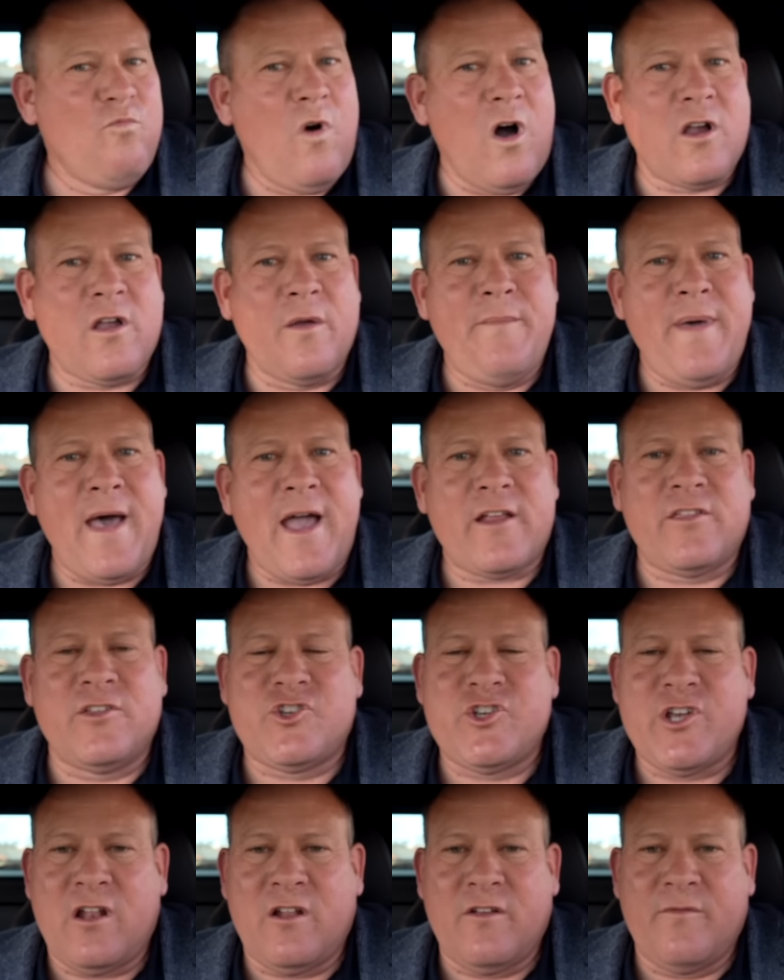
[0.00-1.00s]
welcome back to
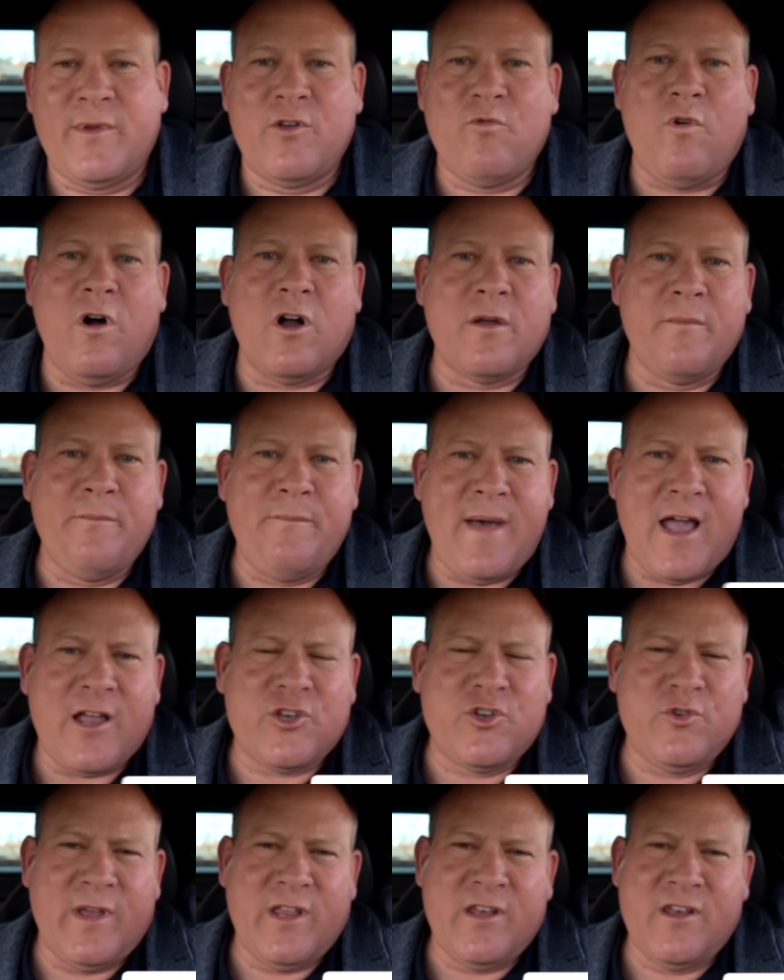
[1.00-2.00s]
the channel, everybody. Welcome
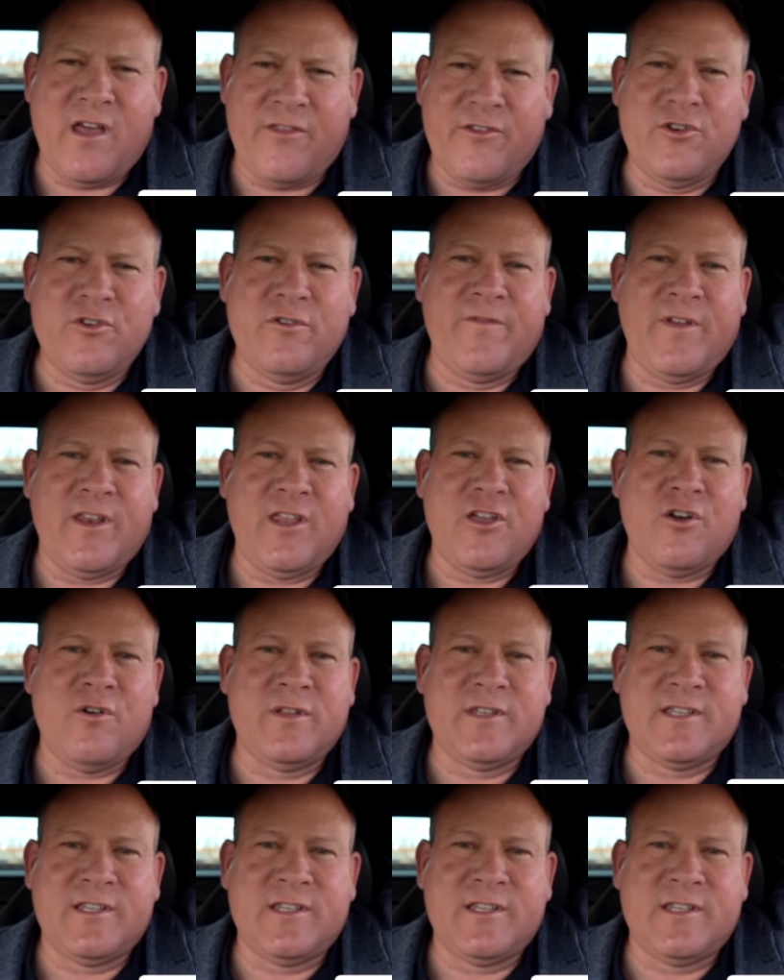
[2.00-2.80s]
back to another new video.